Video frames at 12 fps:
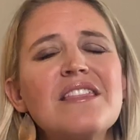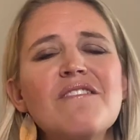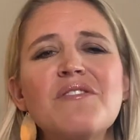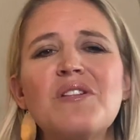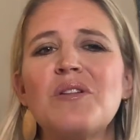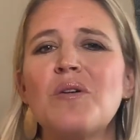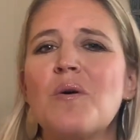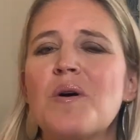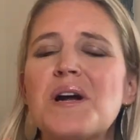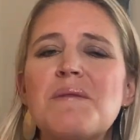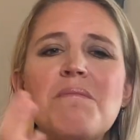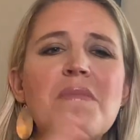of the
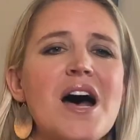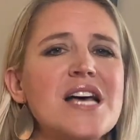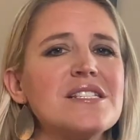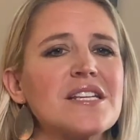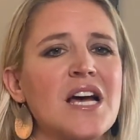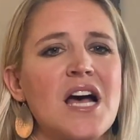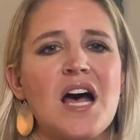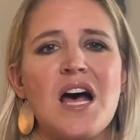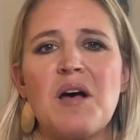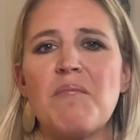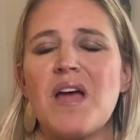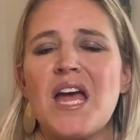Lord must
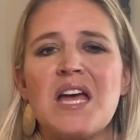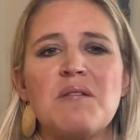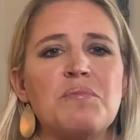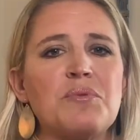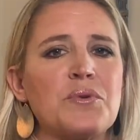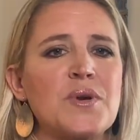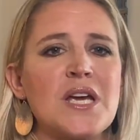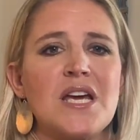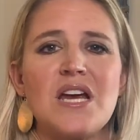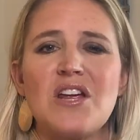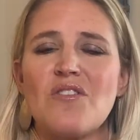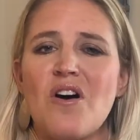come and
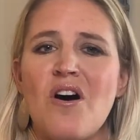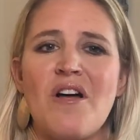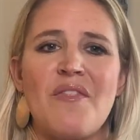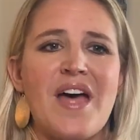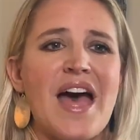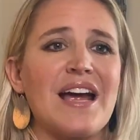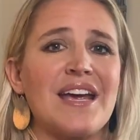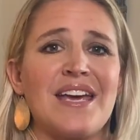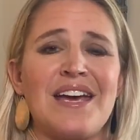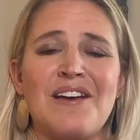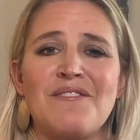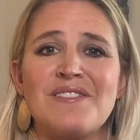breathe on that
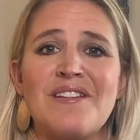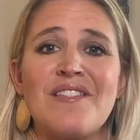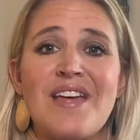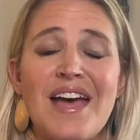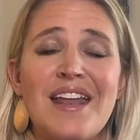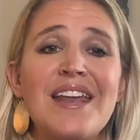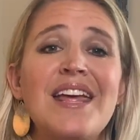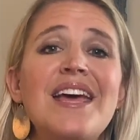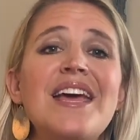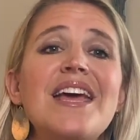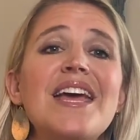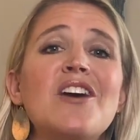gift, and then
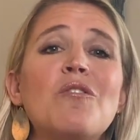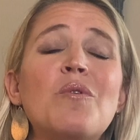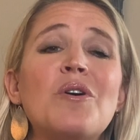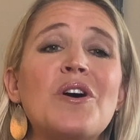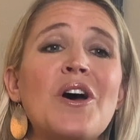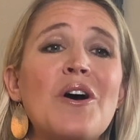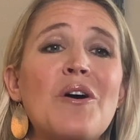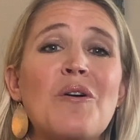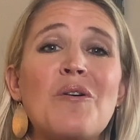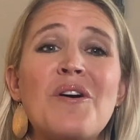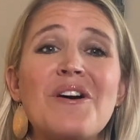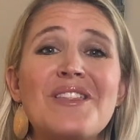it will
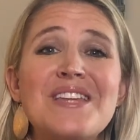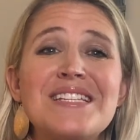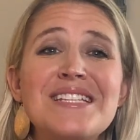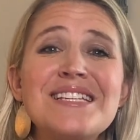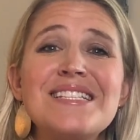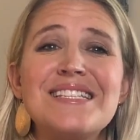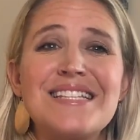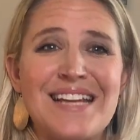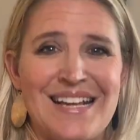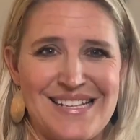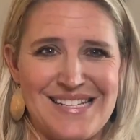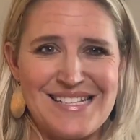go the
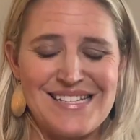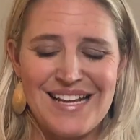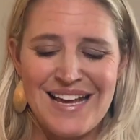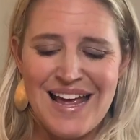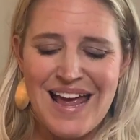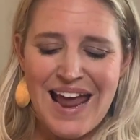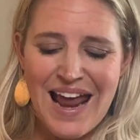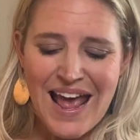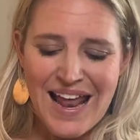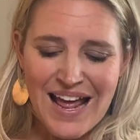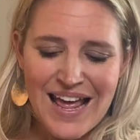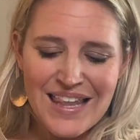distance.
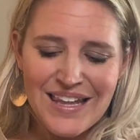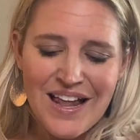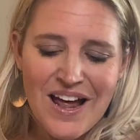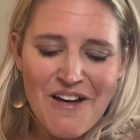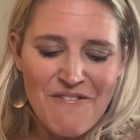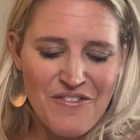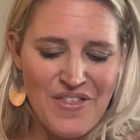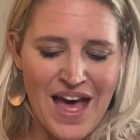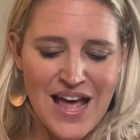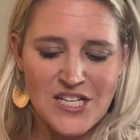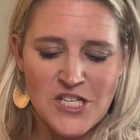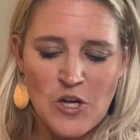And I love
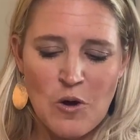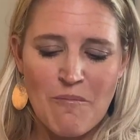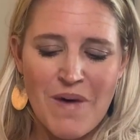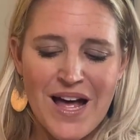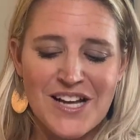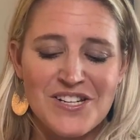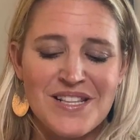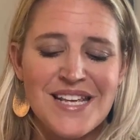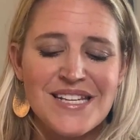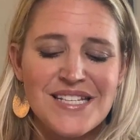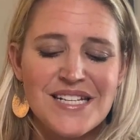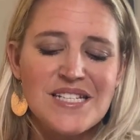that so much.
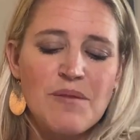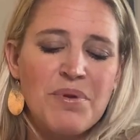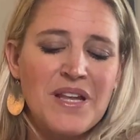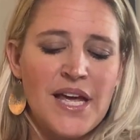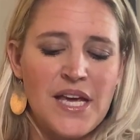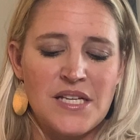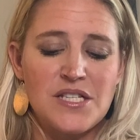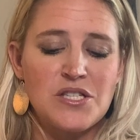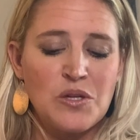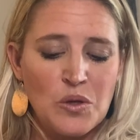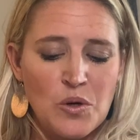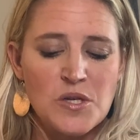This is the place
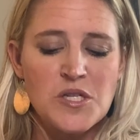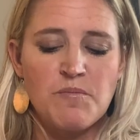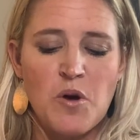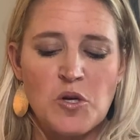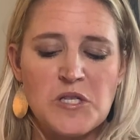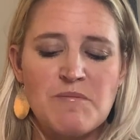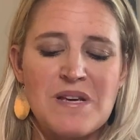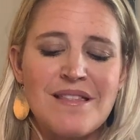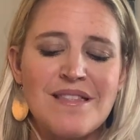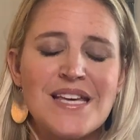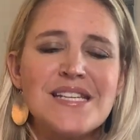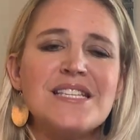the Lord spoke to me.
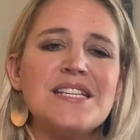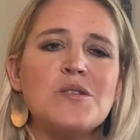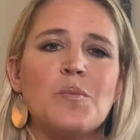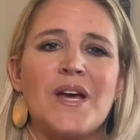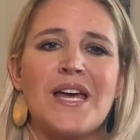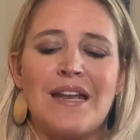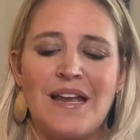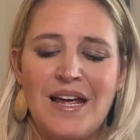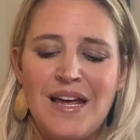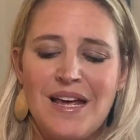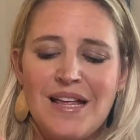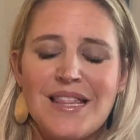This is when
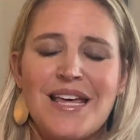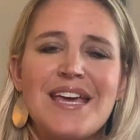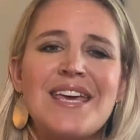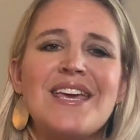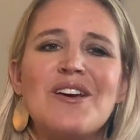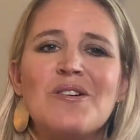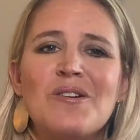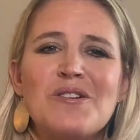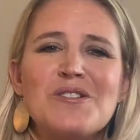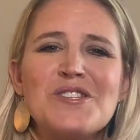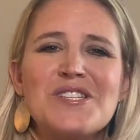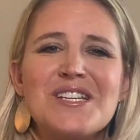the
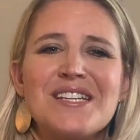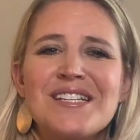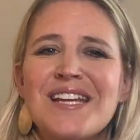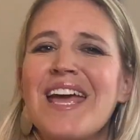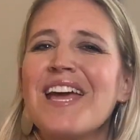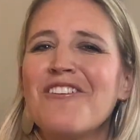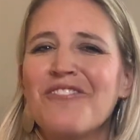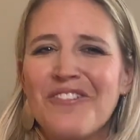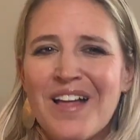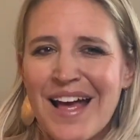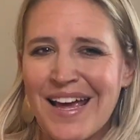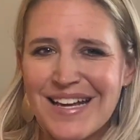eagles take
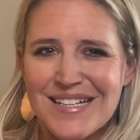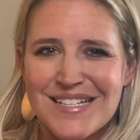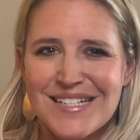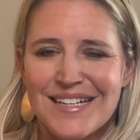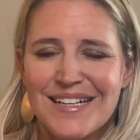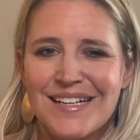flight.